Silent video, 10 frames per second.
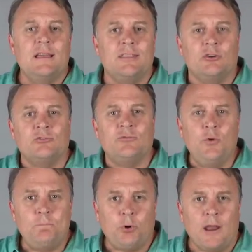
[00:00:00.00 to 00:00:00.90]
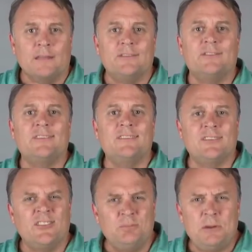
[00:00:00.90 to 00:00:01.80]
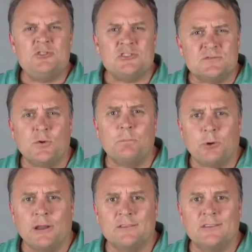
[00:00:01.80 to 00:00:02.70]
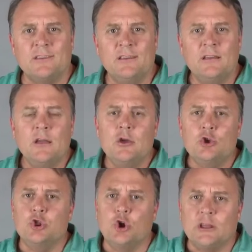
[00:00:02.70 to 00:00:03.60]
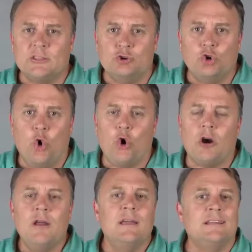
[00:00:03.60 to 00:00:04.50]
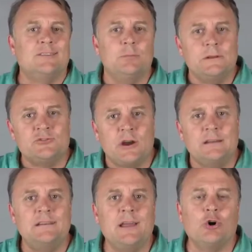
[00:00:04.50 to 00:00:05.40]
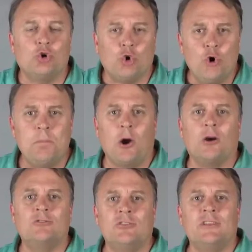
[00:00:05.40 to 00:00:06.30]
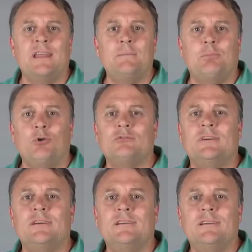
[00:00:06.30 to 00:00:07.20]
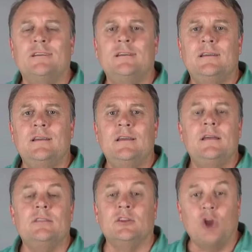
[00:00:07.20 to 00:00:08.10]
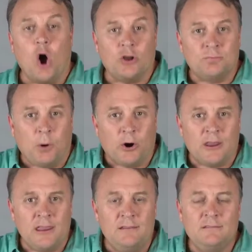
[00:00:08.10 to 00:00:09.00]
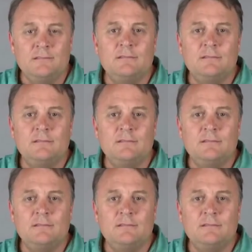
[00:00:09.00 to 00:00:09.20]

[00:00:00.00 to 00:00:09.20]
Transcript: there's footprints, suspicious footprints. You look at the door and somebody's trying to take a crowbar to the deadbolt. The dogs barking,